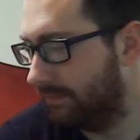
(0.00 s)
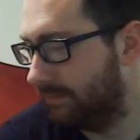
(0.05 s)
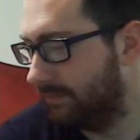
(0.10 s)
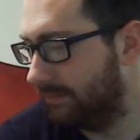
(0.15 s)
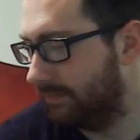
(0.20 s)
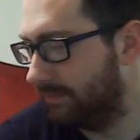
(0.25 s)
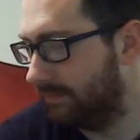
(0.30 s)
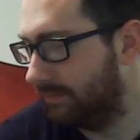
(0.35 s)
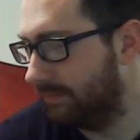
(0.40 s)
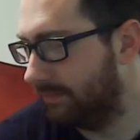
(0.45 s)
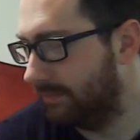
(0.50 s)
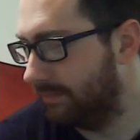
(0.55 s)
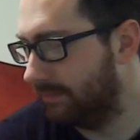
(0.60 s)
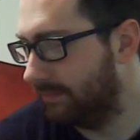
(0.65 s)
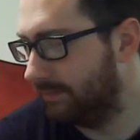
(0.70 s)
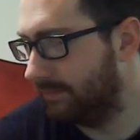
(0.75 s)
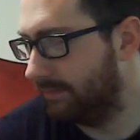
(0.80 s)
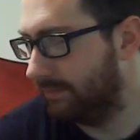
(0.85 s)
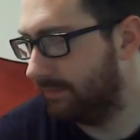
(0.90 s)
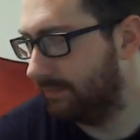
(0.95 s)

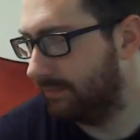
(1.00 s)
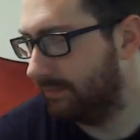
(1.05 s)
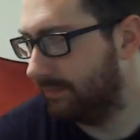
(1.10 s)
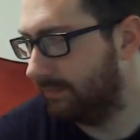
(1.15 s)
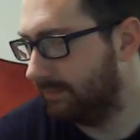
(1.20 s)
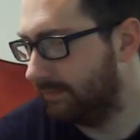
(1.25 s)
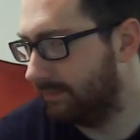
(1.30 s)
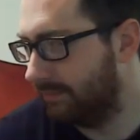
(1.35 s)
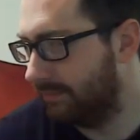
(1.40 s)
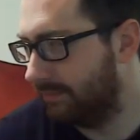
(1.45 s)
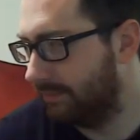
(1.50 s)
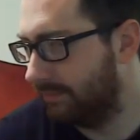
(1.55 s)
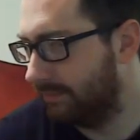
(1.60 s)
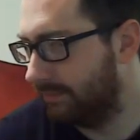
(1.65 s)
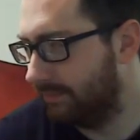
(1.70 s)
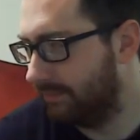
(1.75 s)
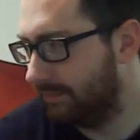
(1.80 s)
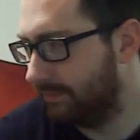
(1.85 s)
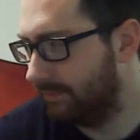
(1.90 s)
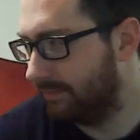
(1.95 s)

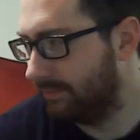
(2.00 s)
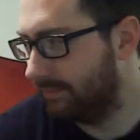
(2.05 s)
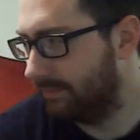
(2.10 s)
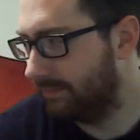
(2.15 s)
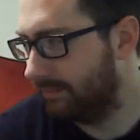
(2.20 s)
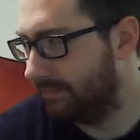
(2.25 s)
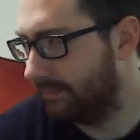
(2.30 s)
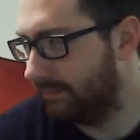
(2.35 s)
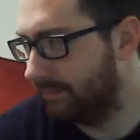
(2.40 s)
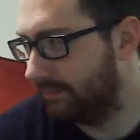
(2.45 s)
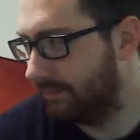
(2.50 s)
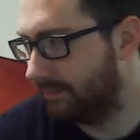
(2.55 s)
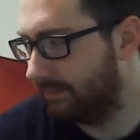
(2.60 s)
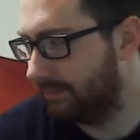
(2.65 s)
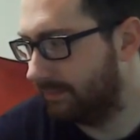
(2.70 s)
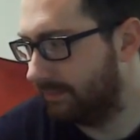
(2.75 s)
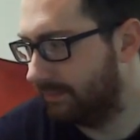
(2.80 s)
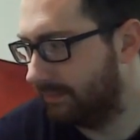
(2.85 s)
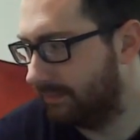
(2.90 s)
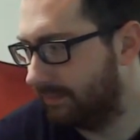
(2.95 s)

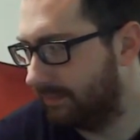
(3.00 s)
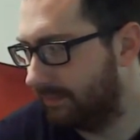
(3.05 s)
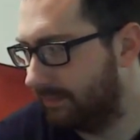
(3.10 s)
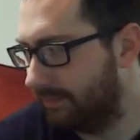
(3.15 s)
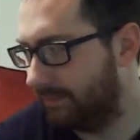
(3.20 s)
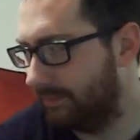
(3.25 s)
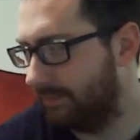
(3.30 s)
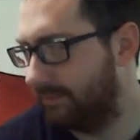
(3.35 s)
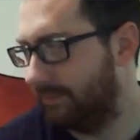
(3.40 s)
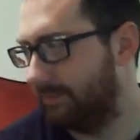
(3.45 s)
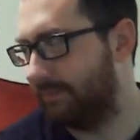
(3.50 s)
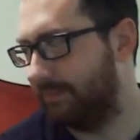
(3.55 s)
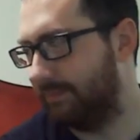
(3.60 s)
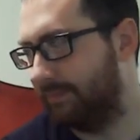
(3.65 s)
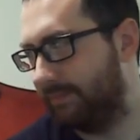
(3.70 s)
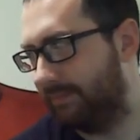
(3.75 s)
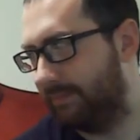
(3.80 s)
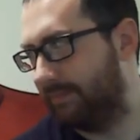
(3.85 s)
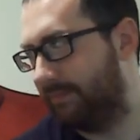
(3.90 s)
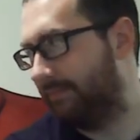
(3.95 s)

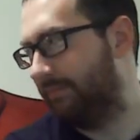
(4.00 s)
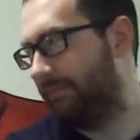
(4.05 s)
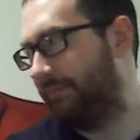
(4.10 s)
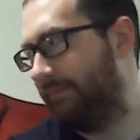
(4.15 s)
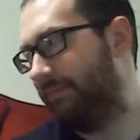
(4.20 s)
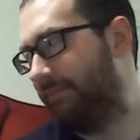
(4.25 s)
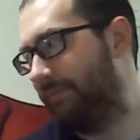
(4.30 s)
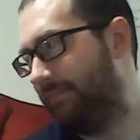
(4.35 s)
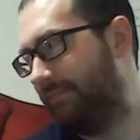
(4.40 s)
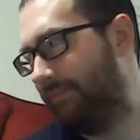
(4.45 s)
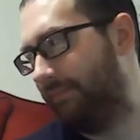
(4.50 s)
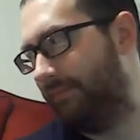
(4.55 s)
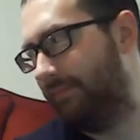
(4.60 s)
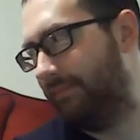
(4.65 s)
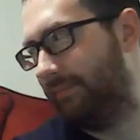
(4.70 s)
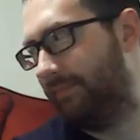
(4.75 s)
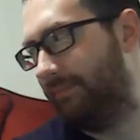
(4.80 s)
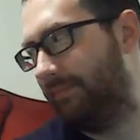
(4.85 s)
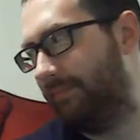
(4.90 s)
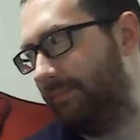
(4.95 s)

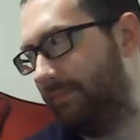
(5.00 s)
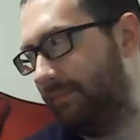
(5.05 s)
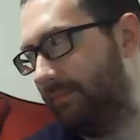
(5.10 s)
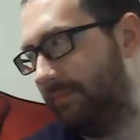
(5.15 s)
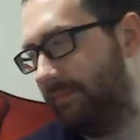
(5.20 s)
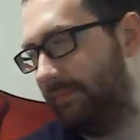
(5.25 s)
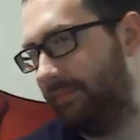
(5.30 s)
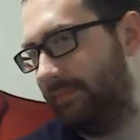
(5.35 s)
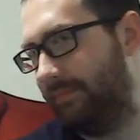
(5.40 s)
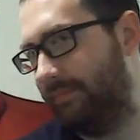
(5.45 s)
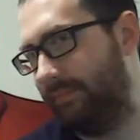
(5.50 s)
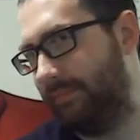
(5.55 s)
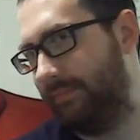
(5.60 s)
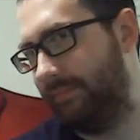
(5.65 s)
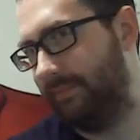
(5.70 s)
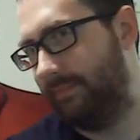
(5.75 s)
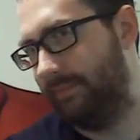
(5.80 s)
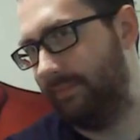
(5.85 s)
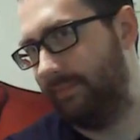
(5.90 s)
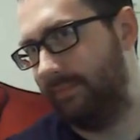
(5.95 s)

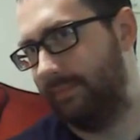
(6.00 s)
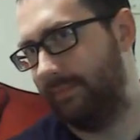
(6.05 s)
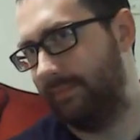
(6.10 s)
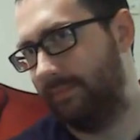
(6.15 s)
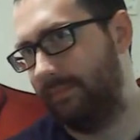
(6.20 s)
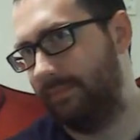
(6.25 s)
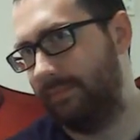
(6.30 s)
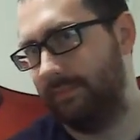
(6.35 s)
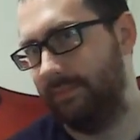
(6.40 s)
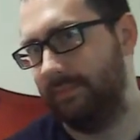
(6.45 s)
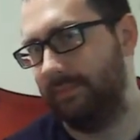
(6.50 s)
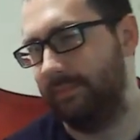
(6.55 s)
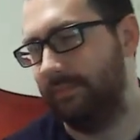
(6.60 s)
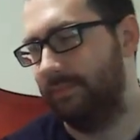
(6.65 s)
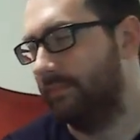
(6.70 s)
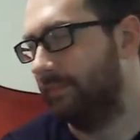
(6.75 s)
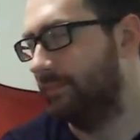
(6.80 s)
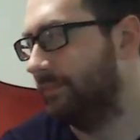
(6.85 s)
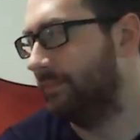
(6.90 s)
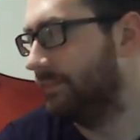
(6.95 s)

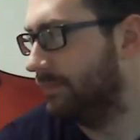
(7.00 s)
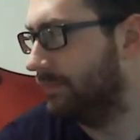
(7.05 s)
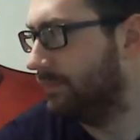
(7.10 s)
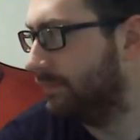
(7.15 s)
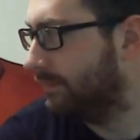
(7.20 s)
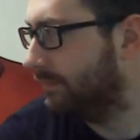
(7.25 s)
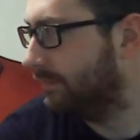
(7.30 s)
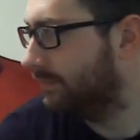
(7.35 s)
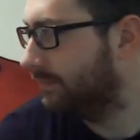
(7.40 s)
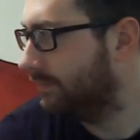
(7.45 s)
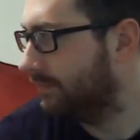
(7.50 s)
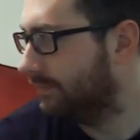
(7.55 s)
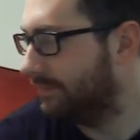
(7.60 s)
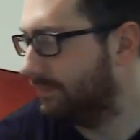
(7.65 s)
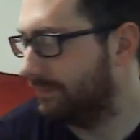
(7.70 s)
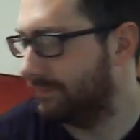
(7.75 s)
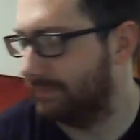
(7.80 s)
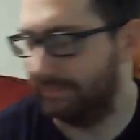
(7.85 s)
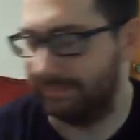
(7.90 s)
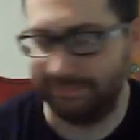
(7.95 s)
This person isn't speaking.